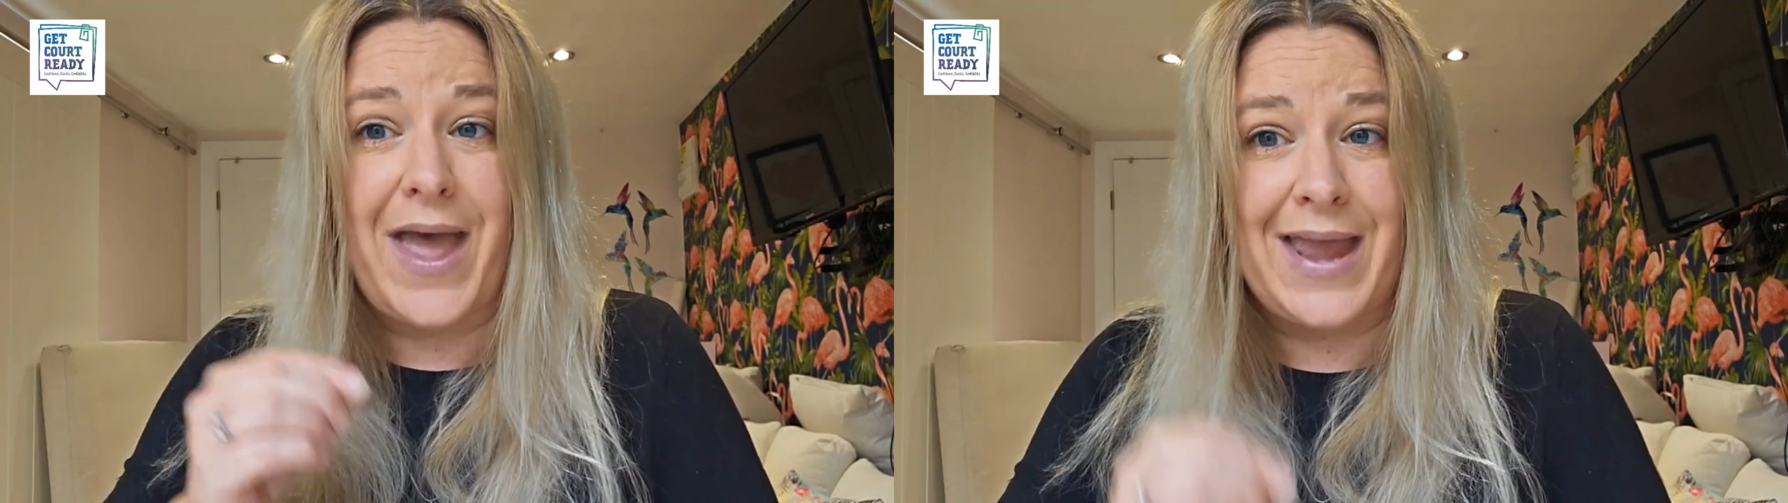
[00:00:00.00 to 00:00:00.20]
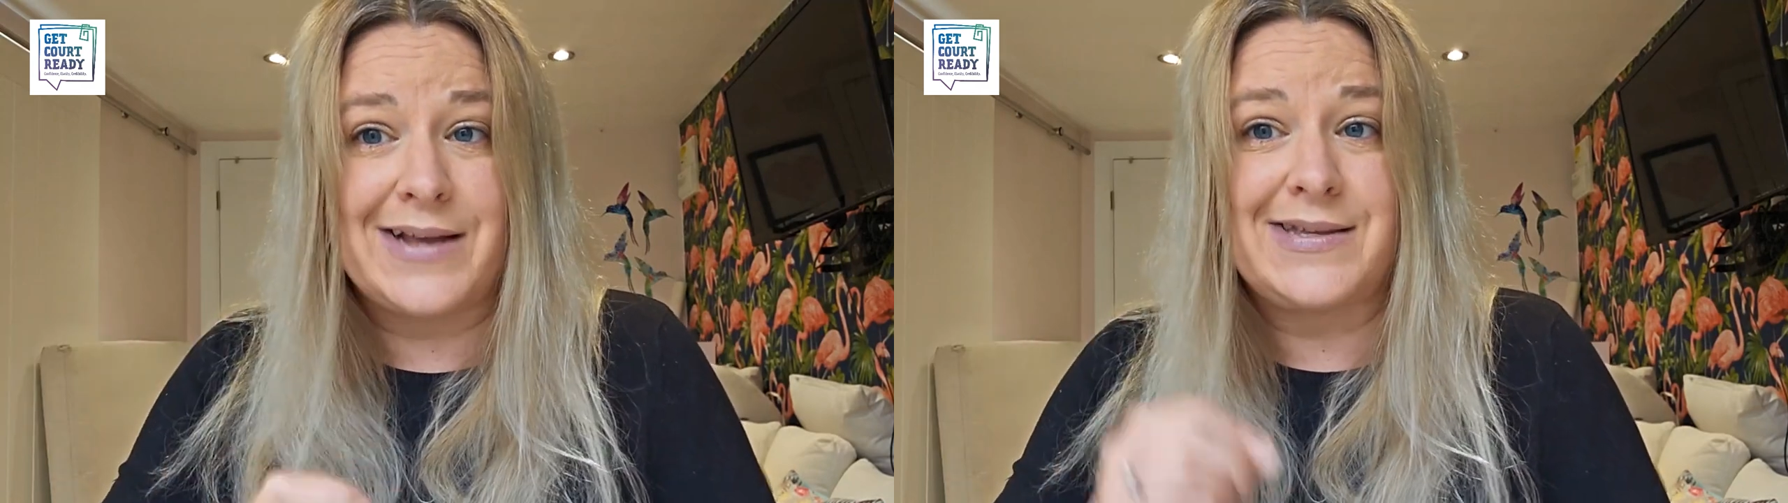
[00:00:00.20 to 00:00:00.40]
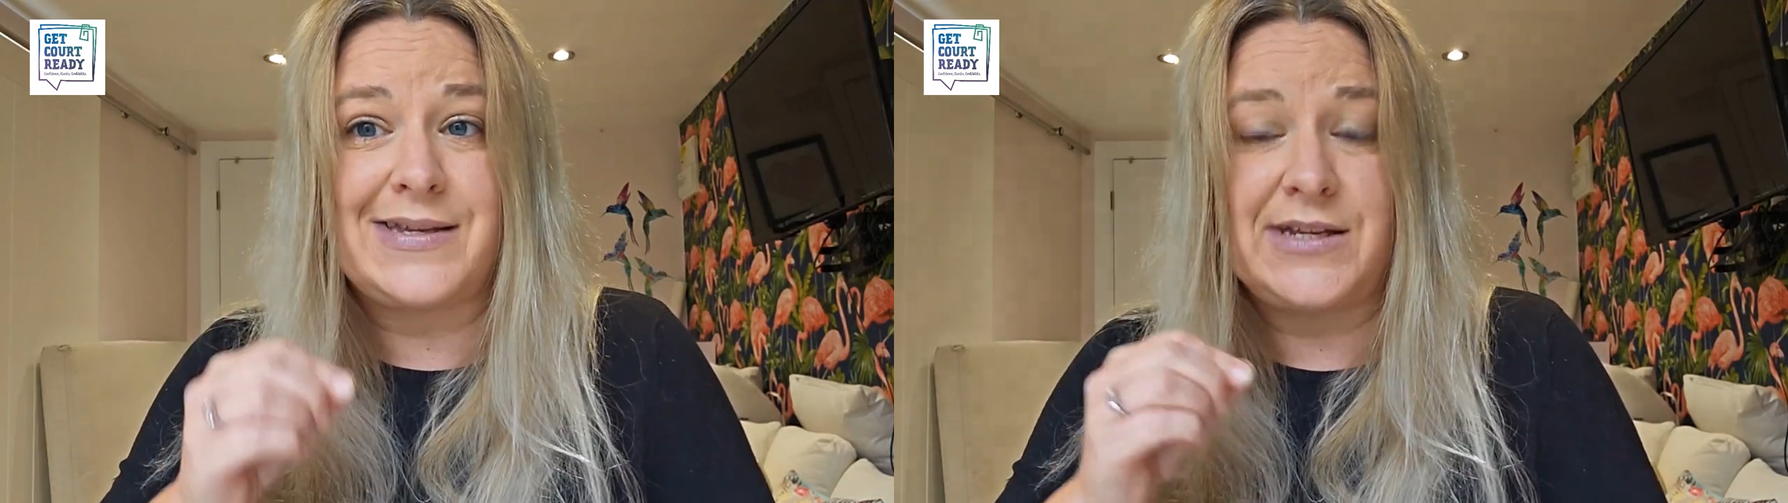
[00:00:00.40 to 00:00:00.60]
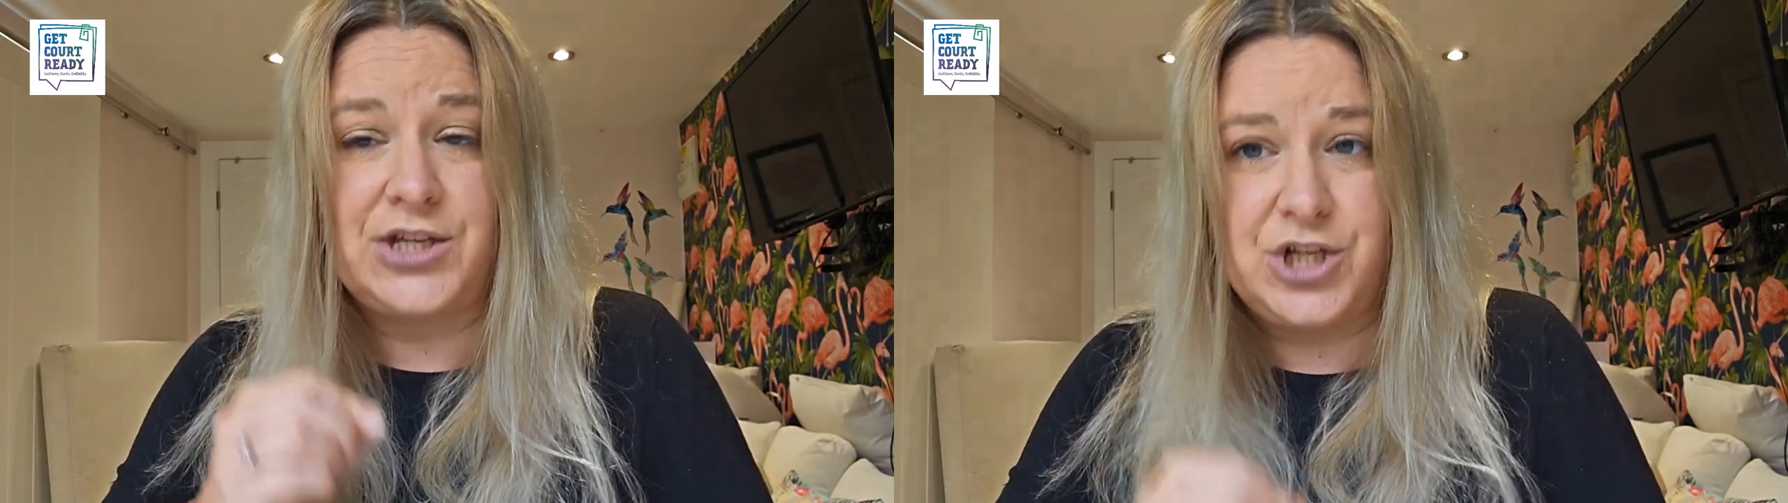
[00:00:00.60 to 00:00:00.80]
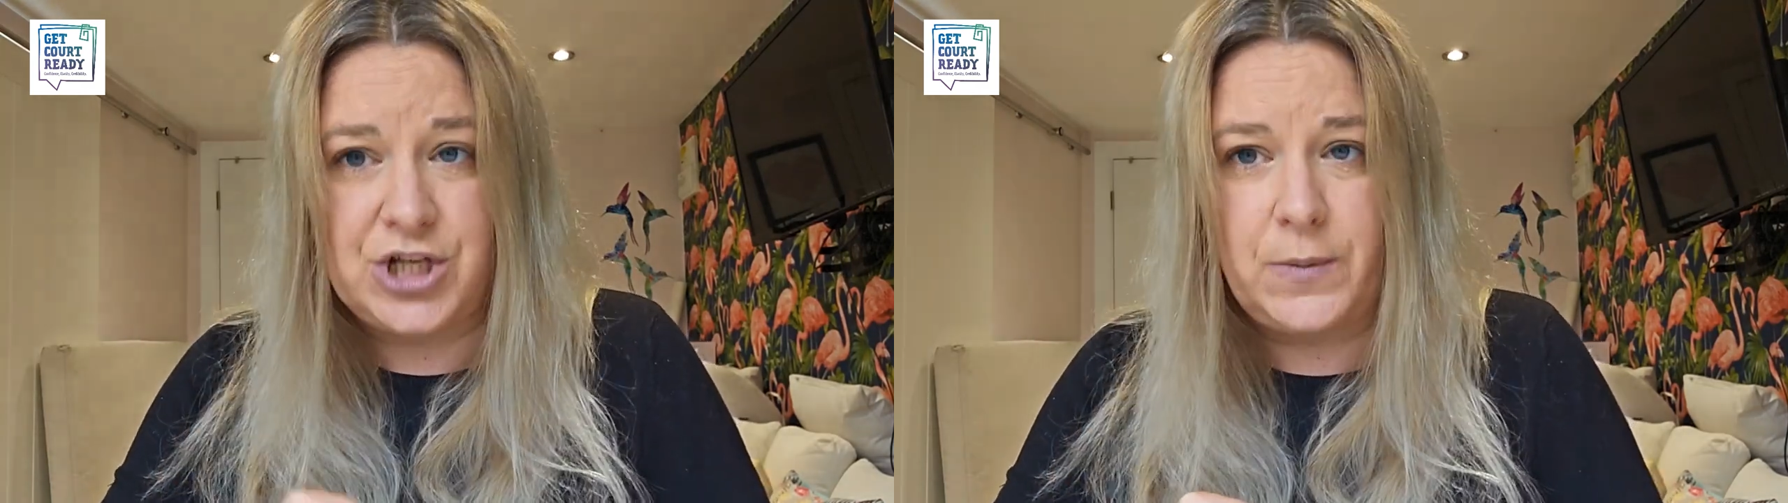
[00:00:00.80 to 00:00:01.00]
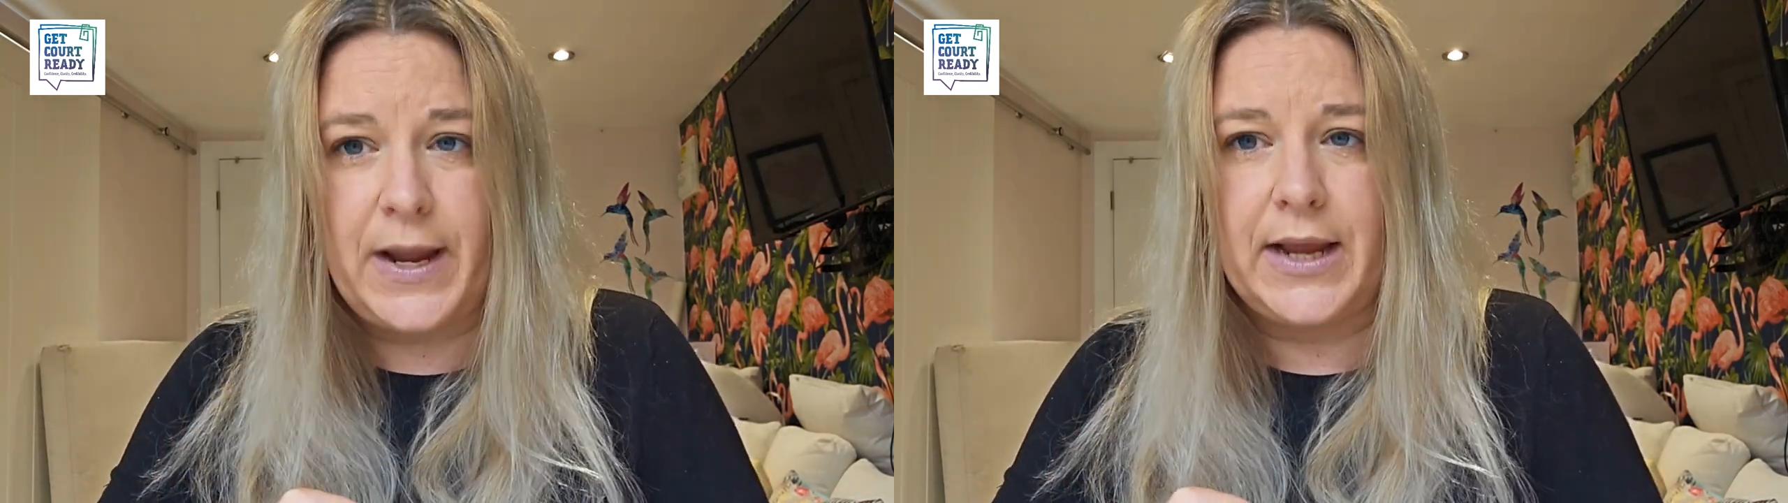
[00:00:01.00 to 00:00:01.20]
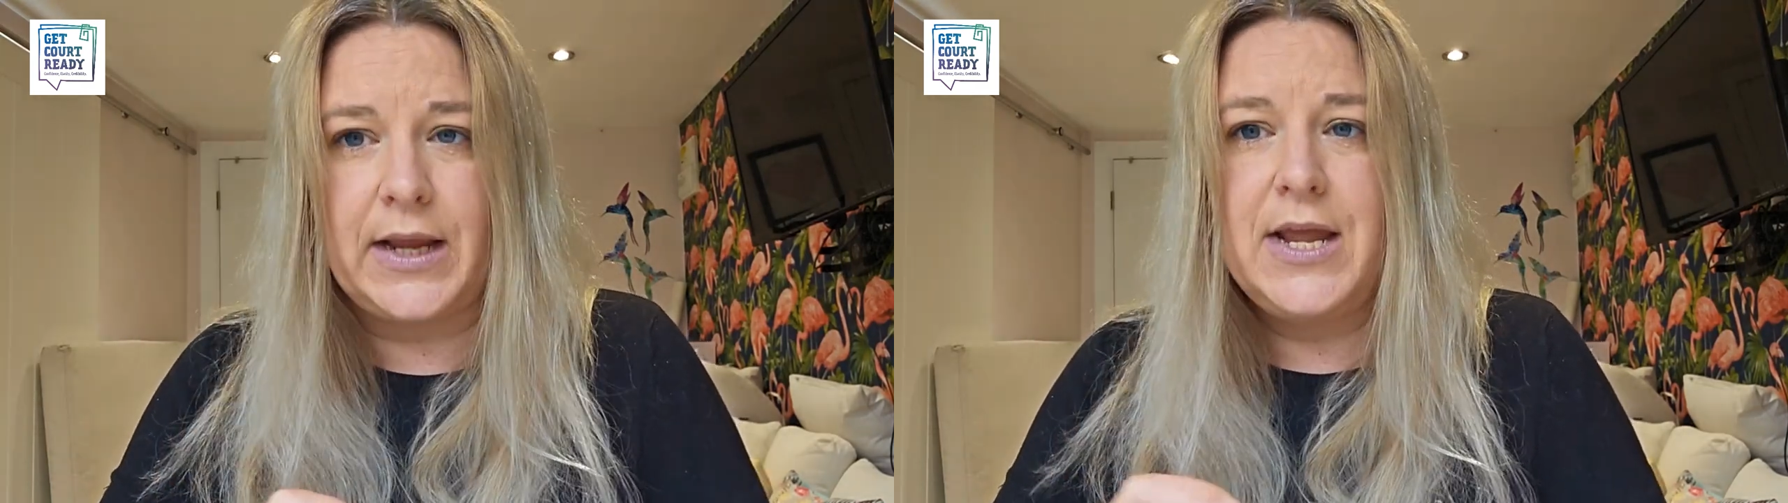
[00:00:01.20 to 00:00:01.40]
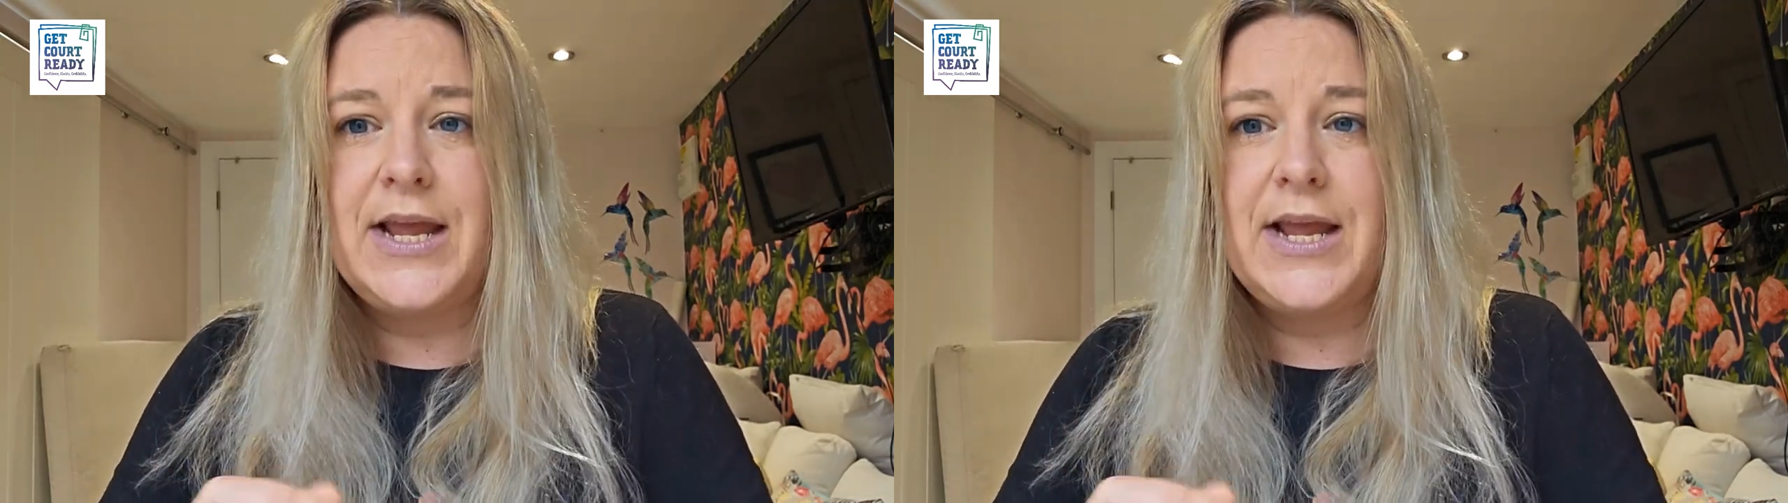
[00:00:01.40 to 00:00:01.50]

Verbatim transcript: ex is doing.